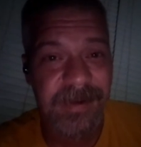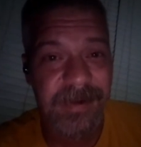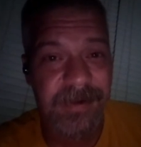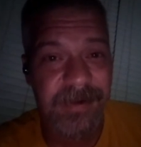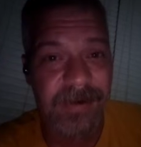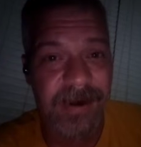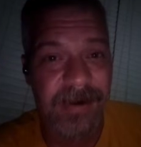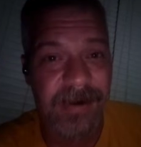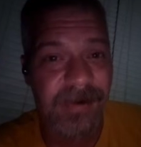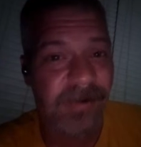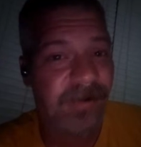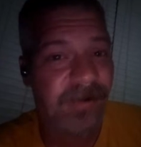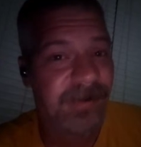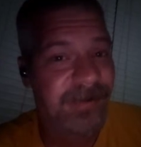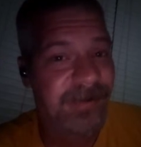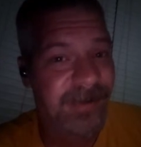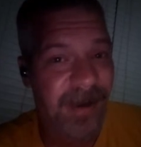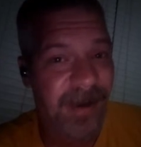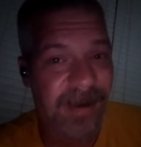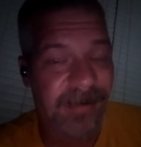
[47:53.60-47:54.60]
I know
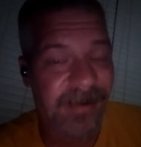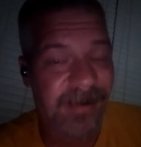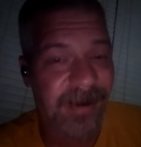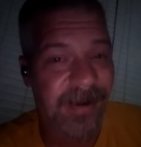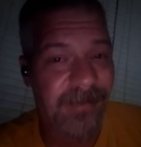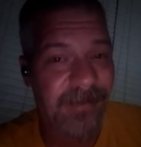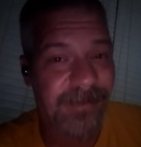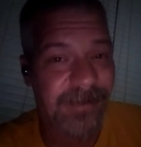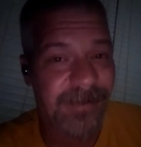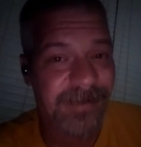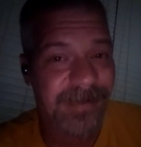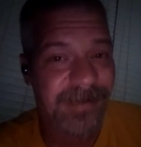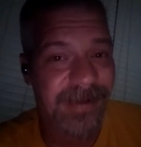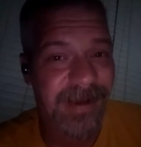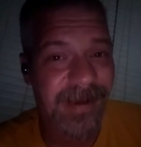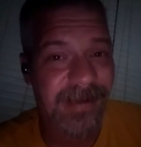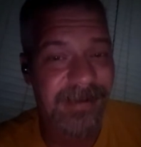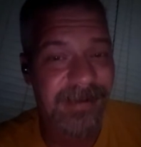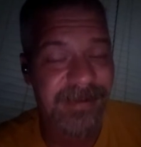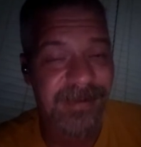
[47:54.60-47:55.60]
exactly how I'm going to
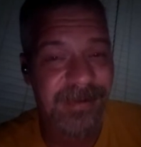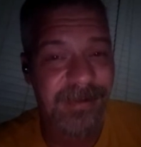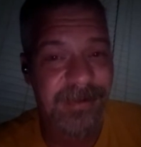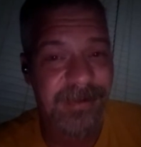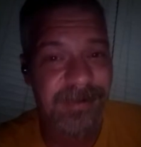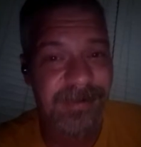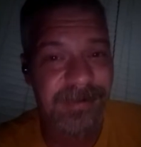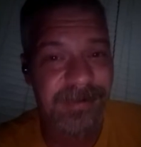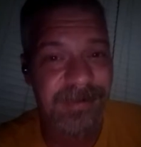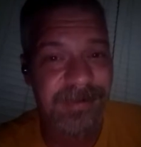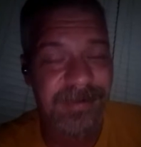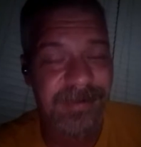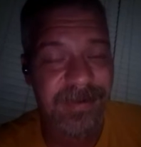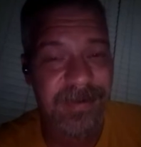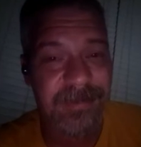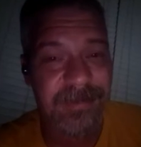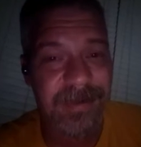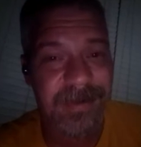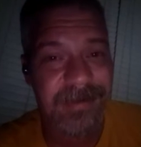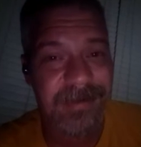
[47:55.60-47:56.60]
say it and do it.
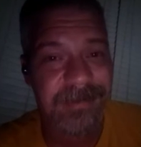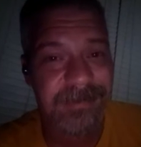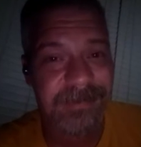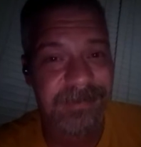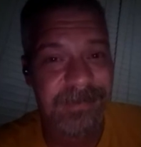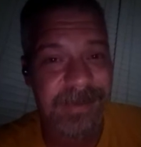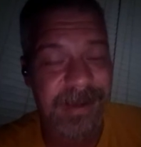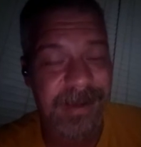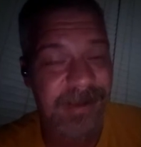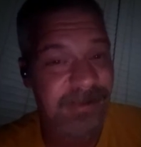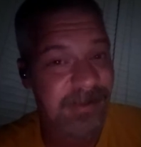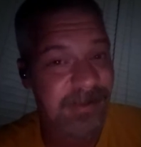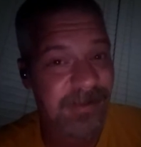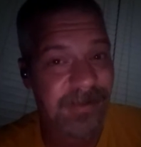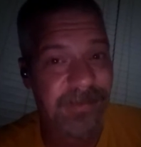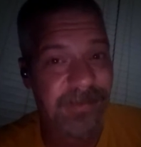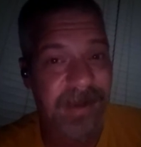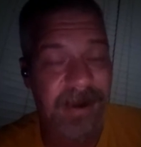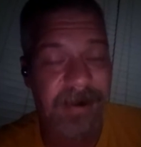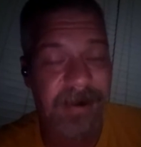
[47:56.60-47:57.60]
So I mean, it's just
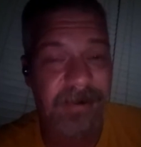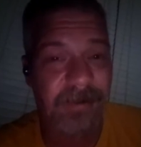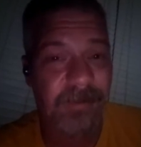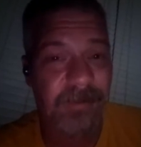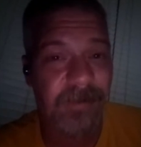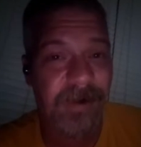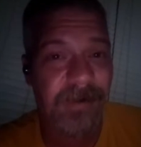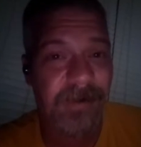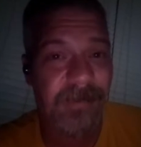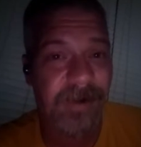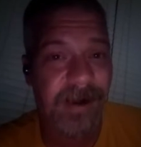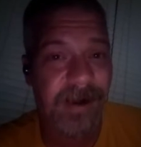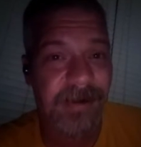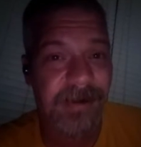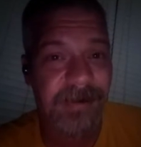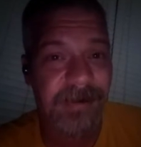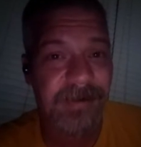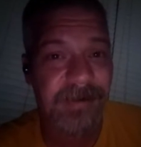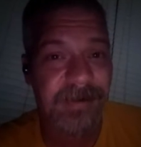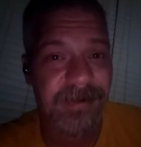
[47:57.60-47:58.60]
a matter of whenever
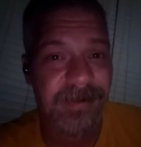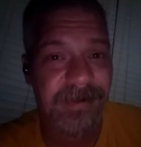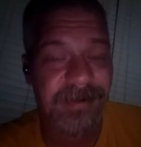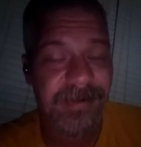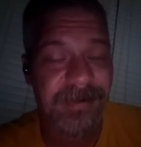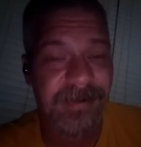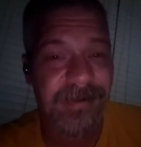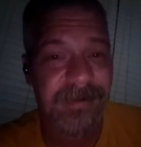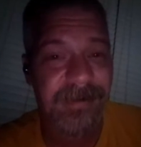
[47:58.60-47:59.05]
I do it.